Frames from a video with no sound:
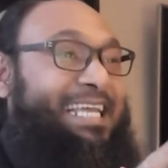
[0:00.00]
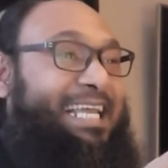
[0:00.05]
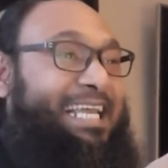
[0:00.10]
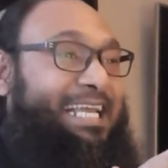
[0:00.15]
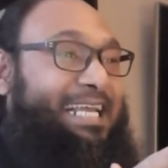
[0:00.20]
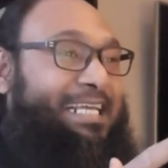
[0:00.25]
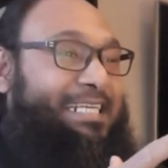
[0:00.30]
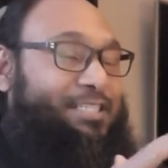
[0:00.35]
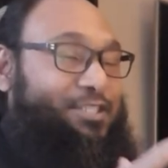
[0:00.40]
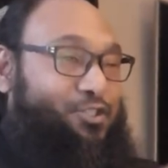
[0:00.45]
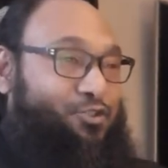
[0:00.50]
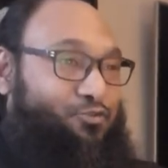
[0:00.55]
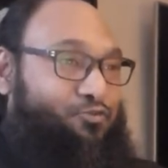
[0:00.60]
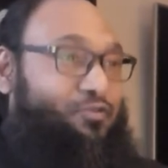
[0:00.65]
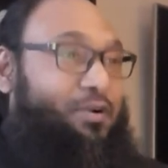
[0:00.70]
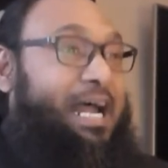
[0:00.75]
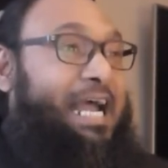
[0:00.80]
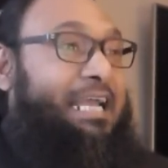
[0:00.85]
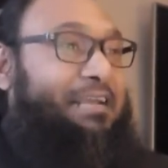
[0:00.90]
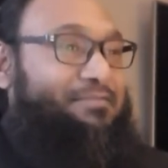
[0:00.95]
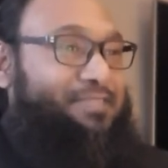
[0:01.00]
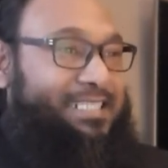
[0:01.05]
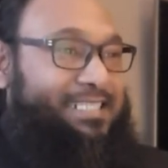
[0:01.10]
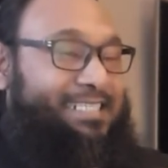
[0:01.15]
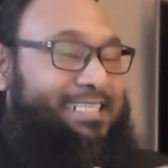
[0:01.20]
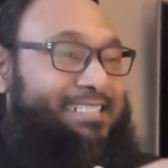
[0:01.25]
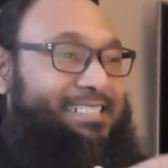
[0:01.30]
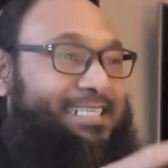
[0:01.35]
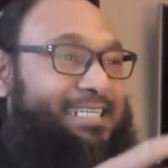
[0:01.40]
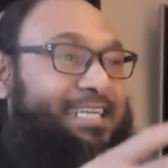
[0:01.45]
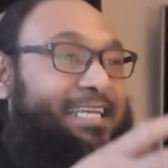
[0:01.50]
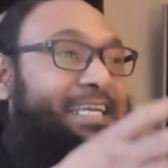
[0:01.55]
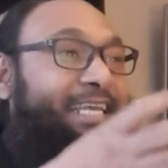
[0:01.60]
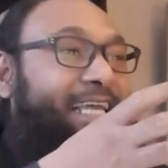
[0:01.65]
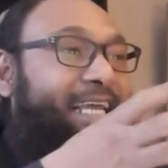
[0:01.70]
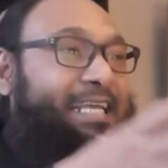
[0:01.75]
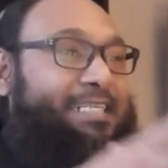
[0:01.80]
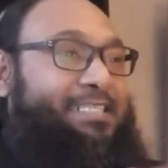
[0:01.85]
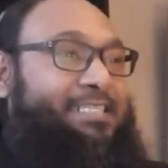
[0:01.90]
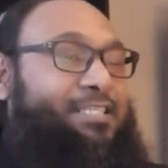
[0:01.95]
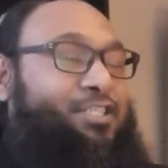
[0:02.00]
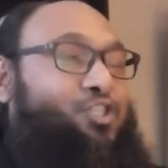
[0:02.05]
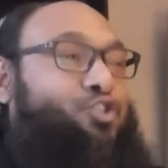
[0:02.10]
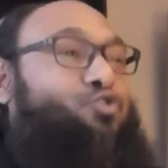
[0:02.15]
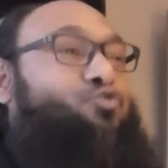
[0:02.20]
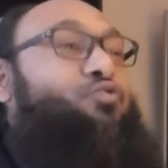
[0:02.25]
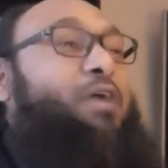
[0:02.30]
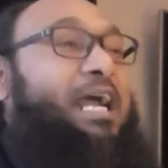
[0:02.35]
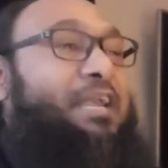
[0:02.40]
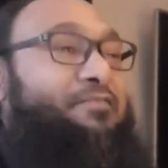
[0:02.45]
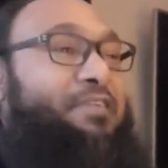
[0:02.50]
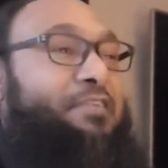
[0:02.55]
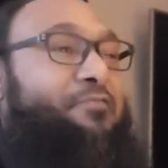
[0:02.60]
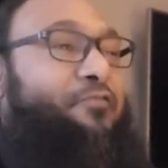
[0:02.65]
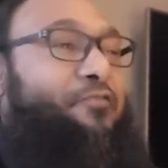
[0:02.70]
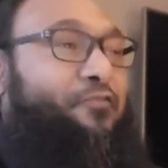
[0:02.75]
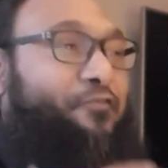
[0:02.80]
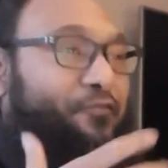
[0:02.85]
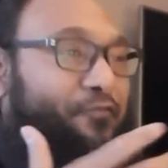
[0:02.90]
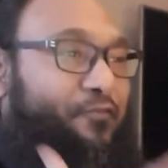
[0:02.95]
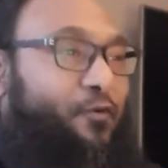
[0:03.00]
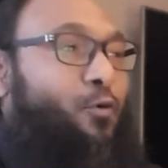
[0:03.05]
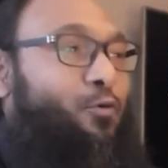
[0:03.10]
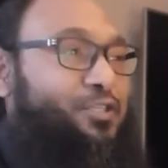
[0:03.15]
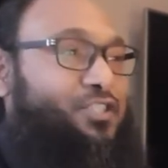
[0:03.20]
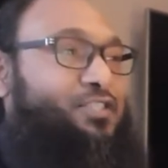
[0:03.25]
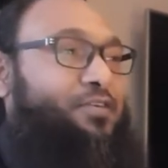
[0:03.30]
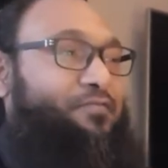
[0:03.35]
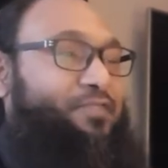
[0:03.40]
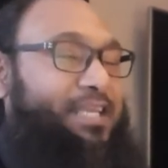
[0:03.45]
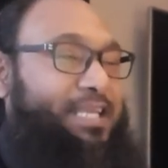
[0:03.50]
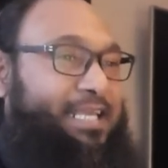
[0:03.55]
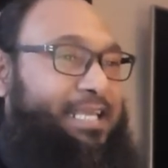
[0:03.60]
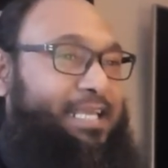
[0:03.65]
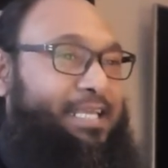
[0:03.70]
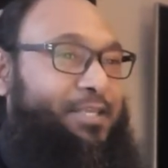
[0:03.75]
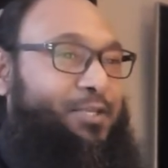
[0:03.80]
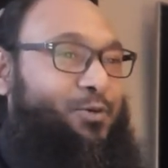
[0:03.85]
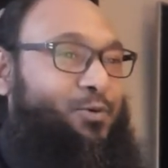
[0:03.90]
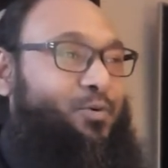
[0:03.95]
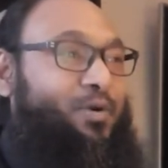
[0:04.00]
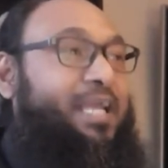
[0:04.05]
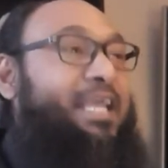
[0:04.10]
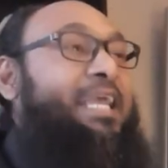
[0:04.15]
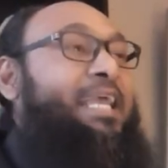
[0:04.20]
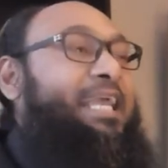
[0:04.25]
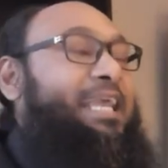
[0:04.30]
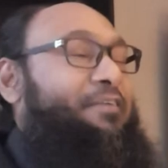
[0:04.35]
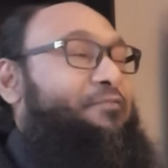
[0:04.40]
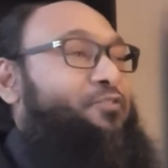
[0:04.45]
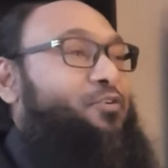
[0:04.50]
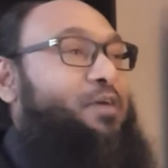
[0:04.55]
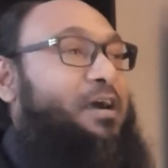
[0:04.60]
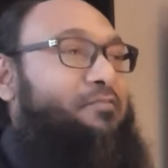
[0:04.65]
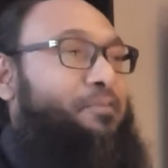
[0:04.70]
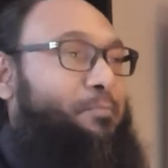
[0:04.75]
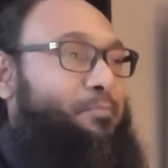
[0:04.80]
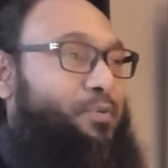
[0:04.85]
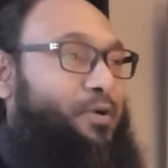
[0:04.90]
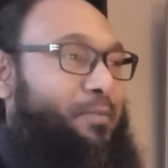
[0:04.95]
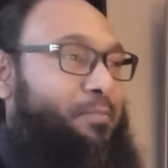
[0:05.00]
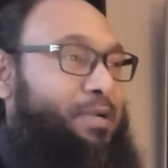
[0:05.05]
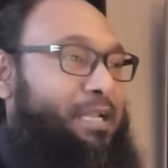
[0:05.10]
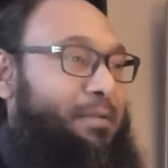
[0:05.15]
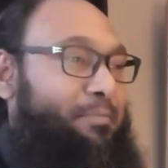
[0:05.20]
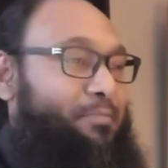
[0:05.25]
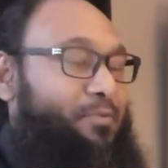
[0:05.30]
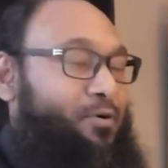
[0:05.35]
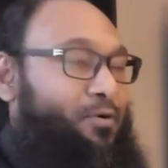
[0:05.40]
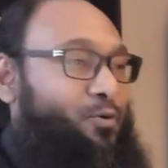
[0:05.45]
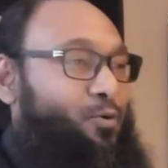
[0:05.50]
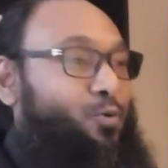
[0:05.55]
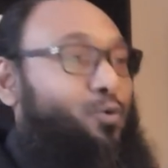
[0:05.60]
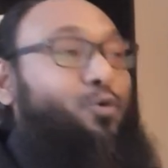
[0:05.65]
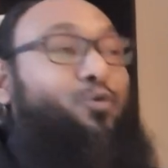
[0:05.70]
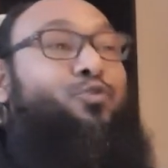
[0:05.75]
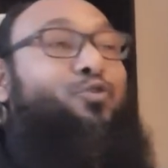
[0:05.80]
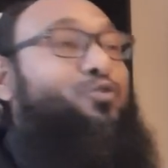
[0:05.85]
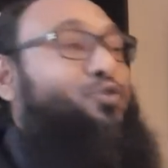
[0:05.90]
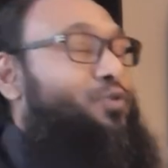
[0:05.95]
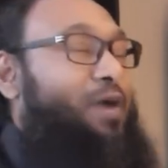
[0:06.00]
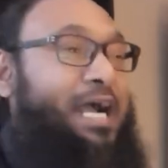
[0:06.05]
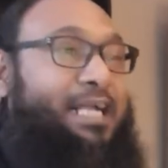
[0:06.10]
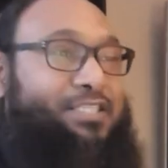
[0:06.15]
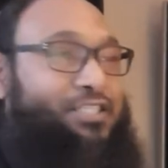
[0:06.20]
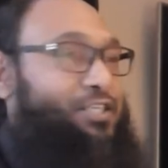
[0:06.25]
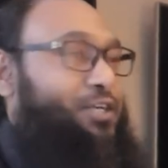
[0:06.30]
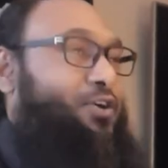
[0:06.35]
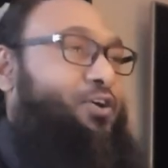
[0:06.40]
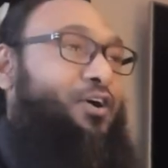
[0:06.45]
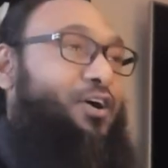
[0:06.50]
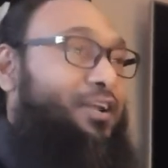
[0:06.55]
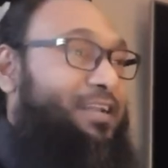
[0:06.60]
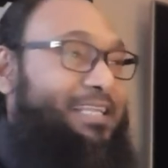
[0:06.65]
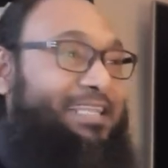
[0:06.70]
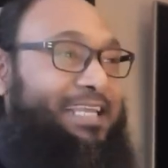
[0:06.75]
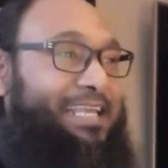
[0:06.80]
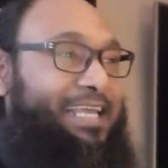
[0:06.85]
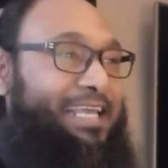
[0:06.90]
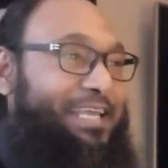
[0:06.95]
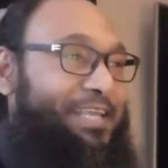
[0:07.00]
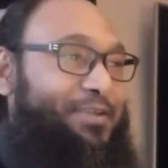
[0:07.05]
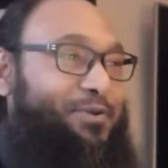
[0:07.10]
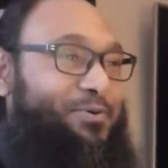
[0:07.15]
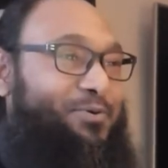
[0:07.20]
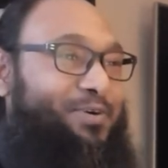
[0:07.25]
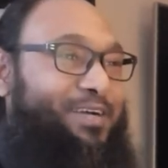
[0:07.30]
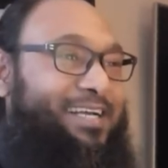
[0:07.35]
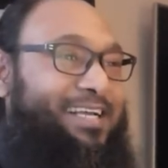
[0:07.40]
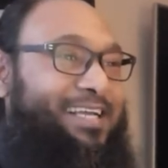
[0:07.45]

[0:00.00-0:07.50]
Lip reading: It drives. It's a driving force of the EU. If you have a problem, oh, who do you actually call in the EU?